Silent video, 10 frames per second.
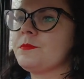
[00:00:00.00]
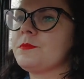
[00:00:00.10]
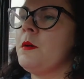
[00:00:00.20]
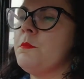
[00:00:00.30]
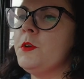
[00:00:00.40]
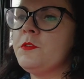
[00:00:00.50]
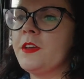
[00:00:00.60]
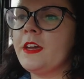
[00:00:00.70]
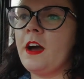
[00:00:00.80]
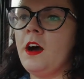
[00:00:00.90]

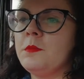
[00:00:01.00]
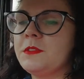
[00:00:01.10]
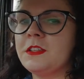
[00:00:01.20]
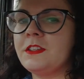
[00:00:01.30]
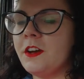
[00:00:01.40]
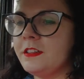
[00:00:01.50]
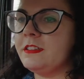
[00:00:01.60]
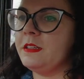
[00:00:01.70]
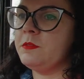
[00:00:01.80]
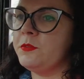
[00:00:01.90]
Moving up to
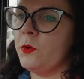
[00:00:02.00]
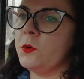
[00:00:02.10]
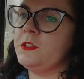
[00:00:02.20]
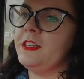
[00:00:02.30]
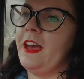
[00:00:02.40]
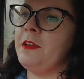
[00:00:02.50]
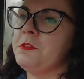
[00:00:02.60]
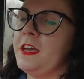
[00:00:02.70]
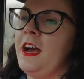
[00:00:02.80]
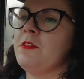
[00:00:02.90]
1948,
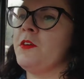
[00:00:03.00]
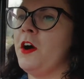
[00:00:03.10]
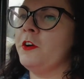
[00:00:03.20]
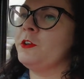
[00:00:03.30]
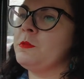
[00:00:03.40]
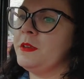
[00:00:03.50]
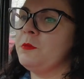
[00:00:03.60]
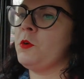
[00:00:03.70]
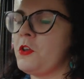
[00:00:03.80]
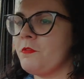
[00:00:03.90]
we have arguably
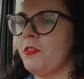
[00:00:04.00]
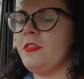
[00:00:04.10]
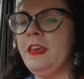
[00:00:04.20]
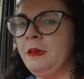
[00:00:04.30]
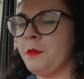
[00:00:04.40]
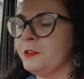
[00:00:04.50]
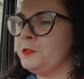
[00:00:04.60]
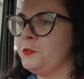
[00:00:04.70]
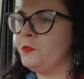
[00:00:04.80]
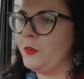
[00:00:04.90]
one of the most
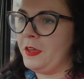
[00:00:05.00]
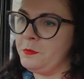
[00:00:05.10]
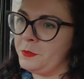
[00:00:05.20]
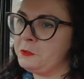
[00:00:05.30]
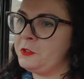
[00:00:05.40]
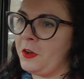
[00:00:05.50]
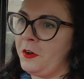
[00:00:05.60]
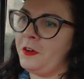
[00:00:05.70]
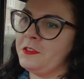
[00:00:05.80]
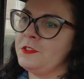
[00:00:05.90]
famous
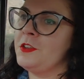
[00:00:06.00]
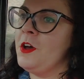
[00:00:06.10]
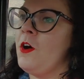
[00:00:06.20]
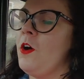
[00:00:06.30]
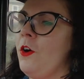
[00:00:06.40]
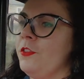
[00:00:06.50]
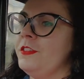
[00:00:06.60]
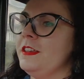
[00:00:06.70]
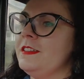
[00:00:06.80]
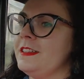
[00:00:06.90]
cars on
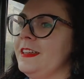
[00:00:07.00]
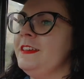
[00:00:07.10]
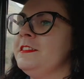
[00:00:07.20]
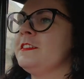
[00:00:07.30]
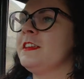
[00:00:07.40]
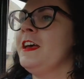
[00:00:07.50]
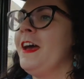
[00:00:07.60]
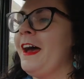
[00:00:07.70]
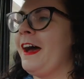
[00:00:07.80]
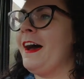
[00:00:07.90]
this list,
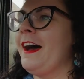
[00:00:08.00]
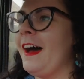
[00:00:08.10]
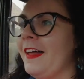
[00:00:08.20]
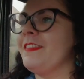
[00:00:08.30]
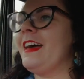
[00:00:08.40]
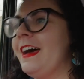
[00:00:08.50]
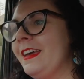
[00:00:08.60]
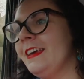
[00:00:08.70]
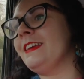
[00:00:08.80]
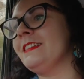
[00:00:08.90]
and that
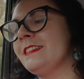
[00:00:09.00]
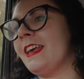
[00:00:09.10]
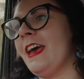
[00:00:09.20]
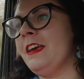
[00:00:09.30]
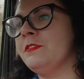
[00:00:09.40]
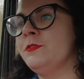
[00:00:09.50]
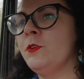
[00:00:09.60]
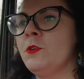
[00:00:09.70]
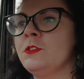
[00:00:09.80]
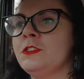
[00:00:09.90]
is a
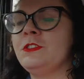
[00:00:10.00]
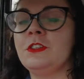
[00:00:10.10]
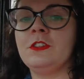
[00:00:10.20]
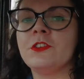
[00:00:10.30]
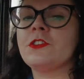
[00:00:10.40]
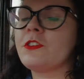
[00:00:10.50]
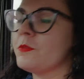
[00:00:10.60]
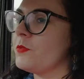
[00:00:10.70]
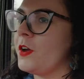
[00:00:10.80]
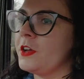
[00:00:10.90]
Ford Deluxe
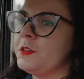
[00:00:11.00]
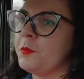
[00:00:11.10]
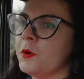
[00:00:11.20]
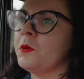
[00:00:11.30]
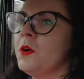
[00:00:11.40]
convertible